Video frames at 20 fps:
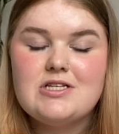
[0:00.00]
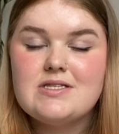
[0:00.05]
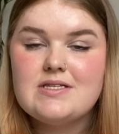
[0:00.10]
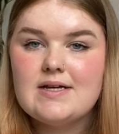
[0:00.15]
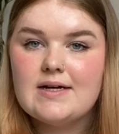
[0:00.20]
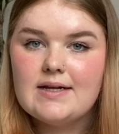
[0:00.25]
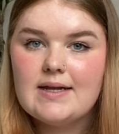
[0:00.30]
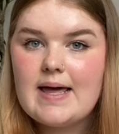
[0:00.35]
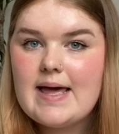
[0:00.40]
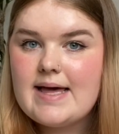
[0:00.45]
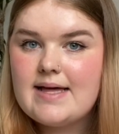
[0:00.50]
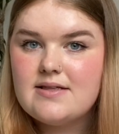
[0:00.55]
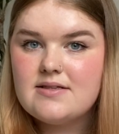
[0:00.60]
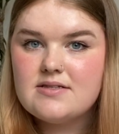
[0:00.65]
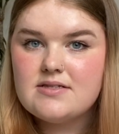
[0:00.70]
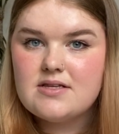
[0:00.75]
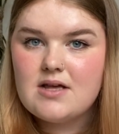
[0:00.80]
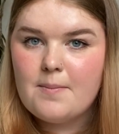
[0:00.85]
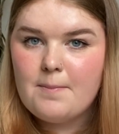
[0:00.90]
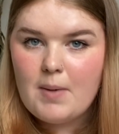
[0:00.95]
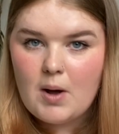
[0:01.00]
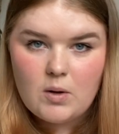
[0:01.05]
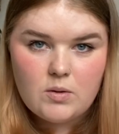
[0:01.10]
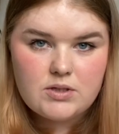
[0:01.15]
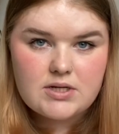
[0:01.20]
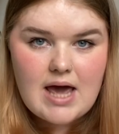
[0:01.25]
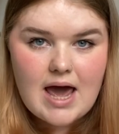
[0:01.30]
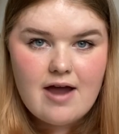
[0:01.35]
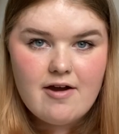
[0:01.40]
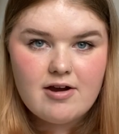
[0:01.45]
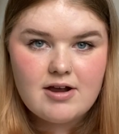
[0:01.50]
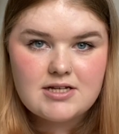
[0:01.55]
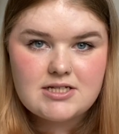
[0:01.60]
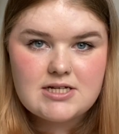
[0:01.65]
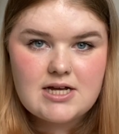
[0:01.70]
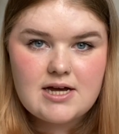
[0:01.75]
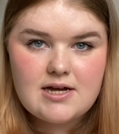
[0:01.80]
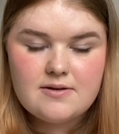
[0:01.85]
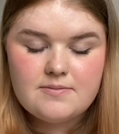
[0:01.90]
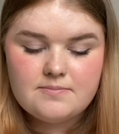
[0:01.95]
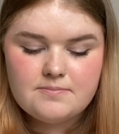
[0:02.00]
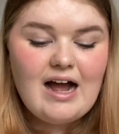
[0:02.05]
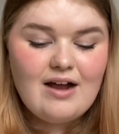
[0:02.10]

still is a bold character.